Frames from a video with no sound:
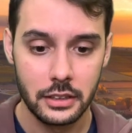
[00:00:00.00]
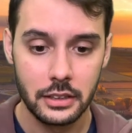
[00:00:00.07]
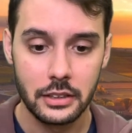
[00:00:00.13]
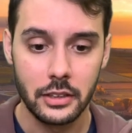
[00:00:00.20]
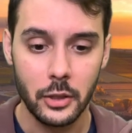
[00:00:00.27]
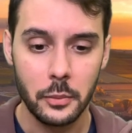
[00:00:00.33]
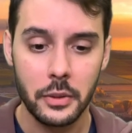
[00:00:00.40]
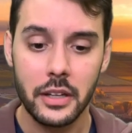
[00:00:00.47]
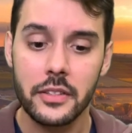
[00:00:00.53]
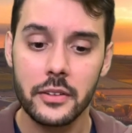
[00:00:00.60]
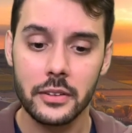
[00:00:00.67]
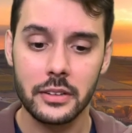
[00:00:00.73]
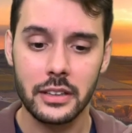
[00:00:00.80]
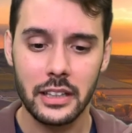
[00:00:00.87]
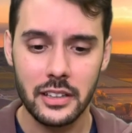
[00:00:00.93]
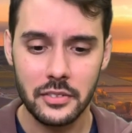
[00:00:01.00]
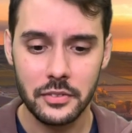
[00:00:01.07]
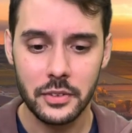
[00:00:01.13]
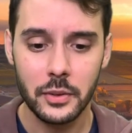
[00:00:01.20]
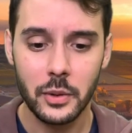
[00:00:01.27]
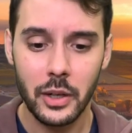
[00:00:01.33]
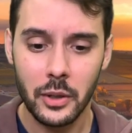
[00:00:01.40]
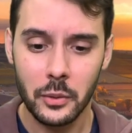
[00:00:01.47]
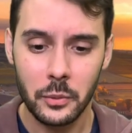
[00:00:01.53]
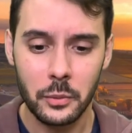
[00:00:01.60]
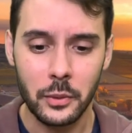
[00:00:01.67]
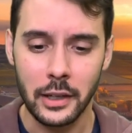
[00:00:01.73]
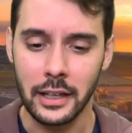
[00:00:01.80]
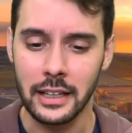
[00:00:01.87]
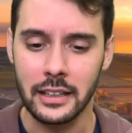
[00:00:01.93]
No, Mother, I feel all
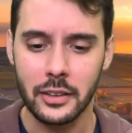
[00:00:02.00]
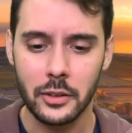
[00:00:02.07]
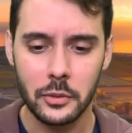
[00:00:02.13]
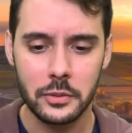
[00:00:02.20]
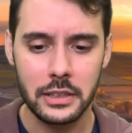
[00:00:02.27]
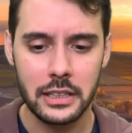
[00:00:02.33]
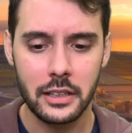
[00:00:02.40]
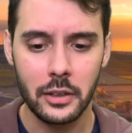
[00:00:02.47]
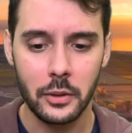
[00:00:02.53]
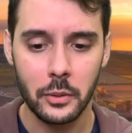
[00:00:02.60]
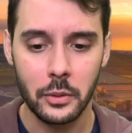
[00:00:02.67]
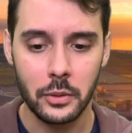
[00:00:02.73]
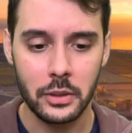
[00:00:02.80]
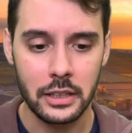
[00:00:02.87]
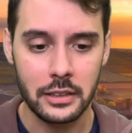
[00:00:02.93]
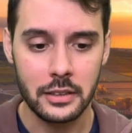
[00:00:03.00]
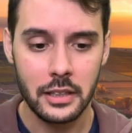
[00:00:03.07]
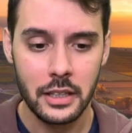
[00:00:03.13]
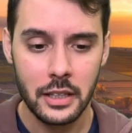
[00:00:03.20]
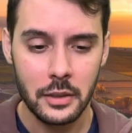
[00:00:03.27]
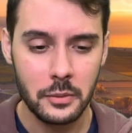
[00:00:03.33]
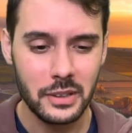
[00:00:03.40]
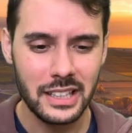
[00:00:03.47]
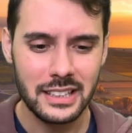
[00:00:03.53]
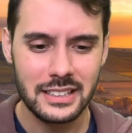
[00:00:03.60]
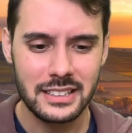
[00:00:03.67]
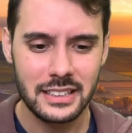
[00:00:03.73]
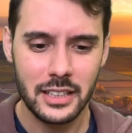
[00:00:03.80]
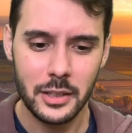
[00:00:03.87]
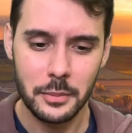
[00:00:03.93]
right, only cold, and when I
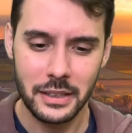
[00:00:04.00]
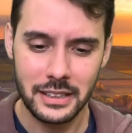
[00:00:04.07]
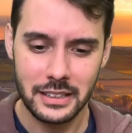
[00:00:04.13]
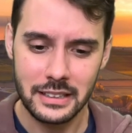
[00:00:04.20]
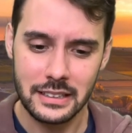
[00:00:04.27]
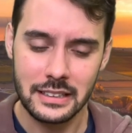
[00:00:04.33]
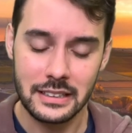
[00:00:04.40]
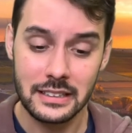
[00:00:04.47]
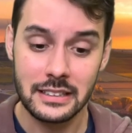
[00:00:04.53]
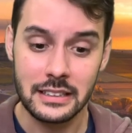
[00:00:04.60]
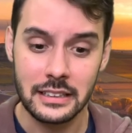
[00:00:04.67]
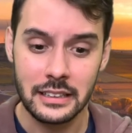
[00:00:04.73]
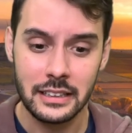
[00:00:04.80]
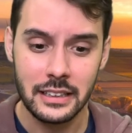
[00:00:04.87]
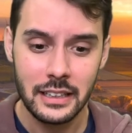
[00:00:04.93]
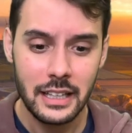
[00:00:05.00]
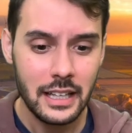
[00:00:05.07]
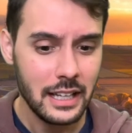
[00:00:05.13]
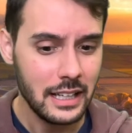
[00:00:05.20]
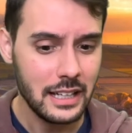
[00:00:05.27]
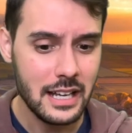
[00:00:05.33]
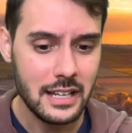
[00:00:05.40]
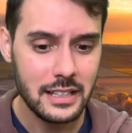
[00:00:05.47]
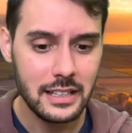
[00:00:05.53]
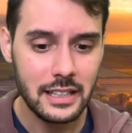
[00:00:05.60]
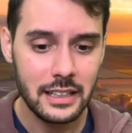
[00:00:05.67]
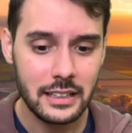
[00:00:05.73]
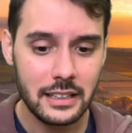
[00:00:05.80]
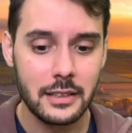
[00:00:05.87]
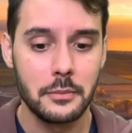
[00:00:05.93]
sit up I get dizzy, and I
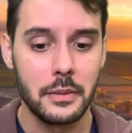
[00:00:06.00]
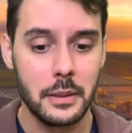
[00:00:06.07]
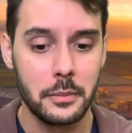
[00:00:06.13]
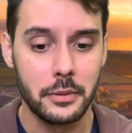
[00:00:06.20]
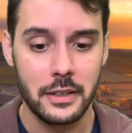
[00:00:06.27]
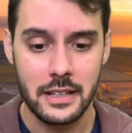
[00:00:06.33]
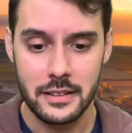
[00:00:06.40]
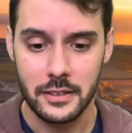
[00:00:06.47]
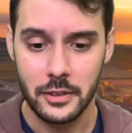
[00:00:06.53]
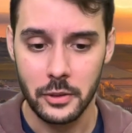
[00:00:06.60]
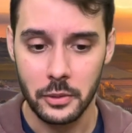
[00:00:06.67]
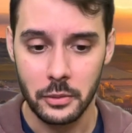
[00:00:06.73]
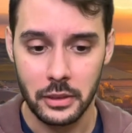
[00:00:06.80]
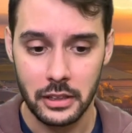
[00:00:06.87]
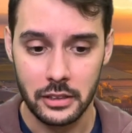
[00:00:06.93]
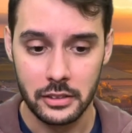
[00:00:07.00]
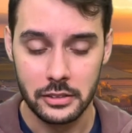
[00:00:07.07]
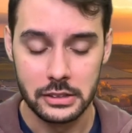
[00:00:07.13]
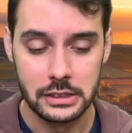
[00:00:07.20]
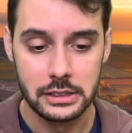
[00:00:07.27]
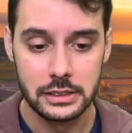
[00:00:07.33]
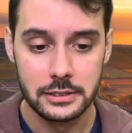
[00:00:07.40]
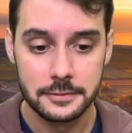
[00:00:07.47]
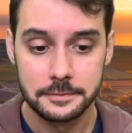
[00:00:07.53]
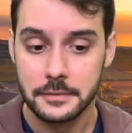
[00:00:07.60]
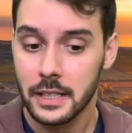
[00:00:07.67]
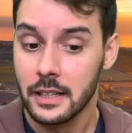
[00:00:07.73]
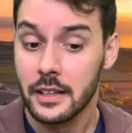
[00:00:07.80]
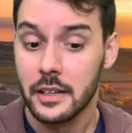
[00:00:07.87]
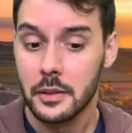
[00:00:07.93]
can't get my breath too well.
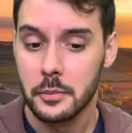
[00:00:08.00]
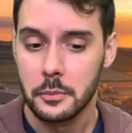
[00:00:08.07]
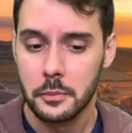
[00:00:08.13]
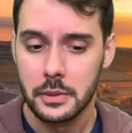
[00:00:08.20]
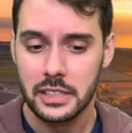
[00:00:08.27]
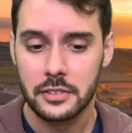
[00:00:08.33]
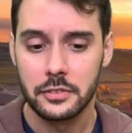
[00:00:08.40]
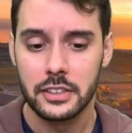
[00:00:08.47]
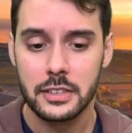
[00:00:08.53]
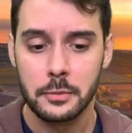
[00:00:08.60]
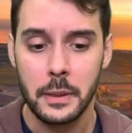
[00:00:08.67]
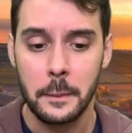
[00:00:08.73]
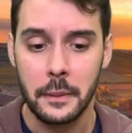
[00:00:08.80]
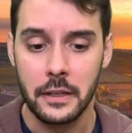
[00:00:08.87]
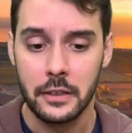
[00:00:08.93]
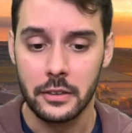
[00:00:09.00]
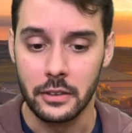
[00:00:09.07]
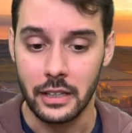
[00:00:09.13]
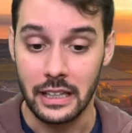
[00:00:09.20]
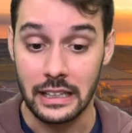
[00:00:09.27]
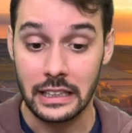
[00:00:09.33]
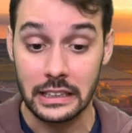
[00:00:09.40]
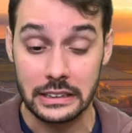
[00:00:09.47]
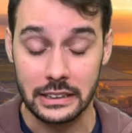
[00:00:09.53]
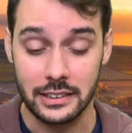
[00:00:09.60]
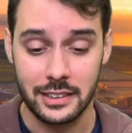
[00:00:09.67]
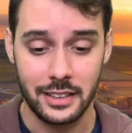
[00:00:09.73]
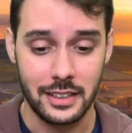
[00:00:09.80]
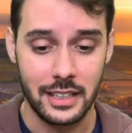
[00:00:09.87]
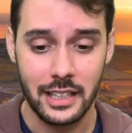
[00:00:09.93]
Miss Frisby peered
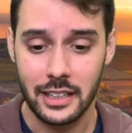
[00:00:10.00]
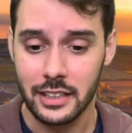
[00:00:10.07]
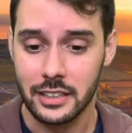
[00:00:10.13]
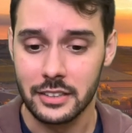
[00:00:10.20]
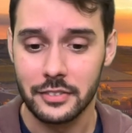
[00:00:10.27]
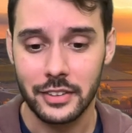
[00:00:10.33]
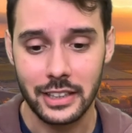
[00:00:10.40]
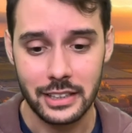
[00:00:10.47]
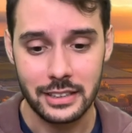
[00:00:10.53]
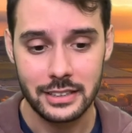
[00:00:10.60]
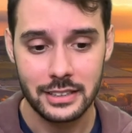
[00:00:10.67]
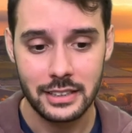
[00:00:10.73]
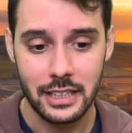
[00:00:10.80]
anxiously at his face,